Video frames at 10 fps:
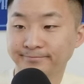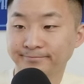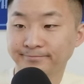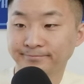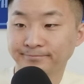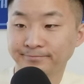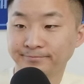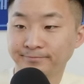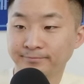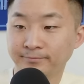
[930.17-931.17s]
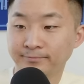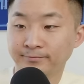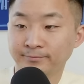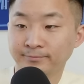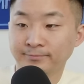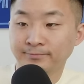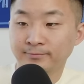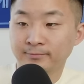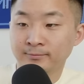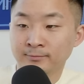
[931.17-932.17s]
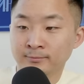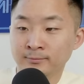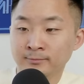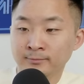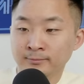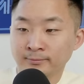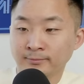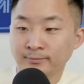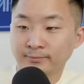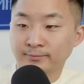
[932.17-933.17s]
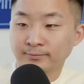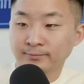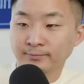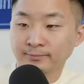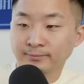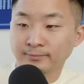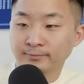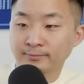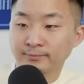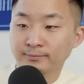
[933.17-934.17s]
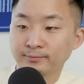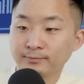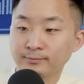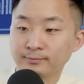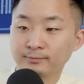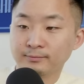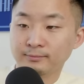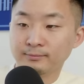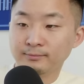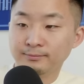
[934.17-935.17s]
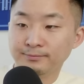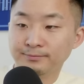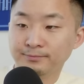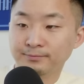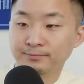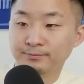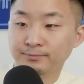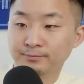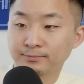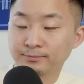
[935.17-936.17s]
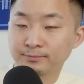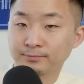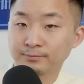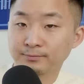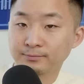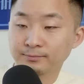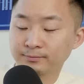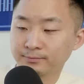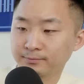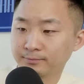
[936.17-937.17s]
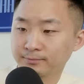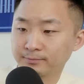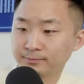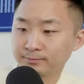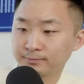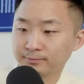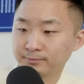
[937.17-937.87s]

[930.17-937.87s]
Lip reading: This person isn't speaking.